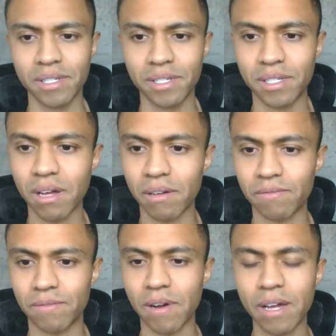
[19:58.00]

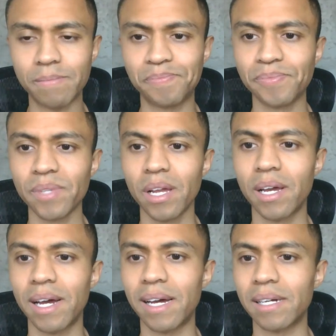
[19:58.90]
stuff, right?
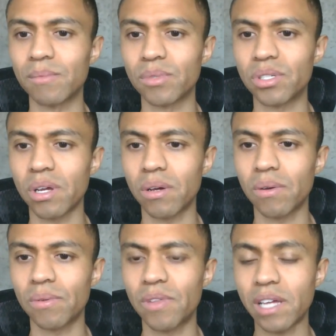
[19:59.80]
Um,
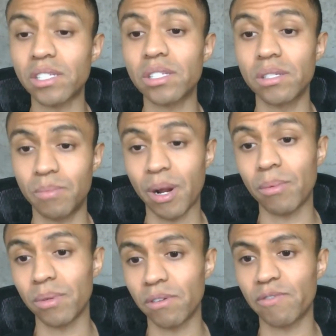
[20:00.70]
so that's
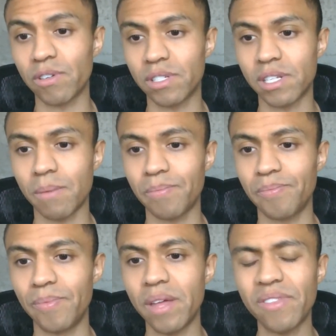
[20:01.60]
probably your first step.
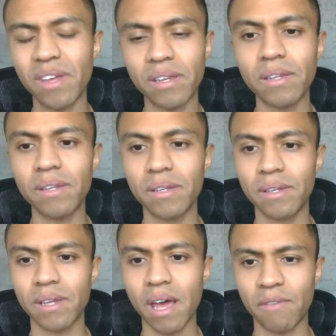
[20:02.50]
And then
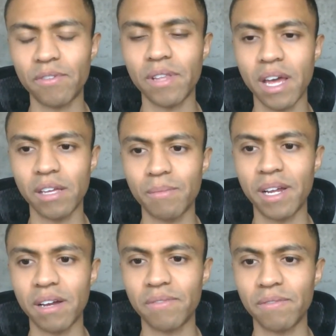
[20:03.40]
after that, you
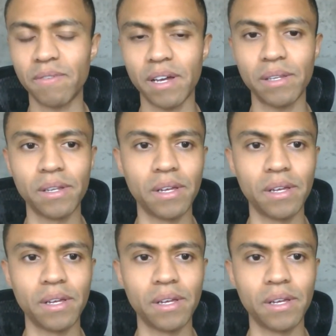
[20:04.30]
might have to fight